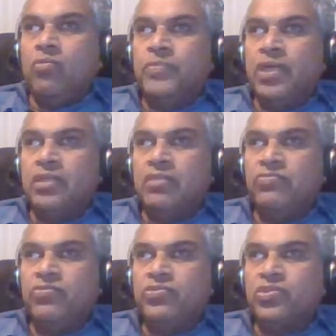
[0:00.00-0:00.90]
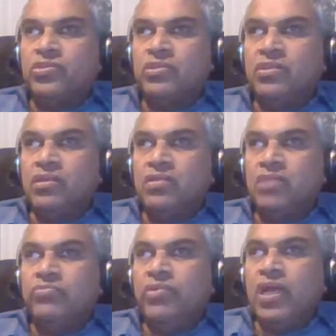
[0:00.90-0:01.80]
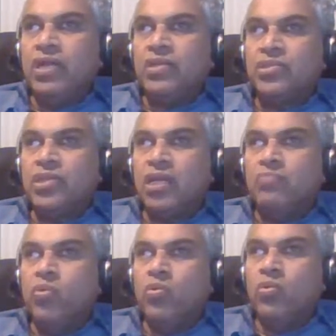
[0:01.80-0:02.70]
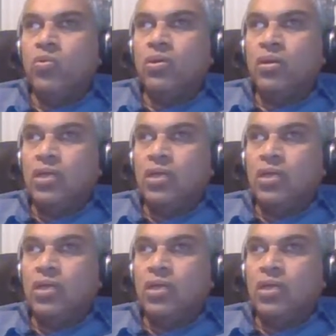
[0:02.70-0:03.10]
hope that in the future that we will understand more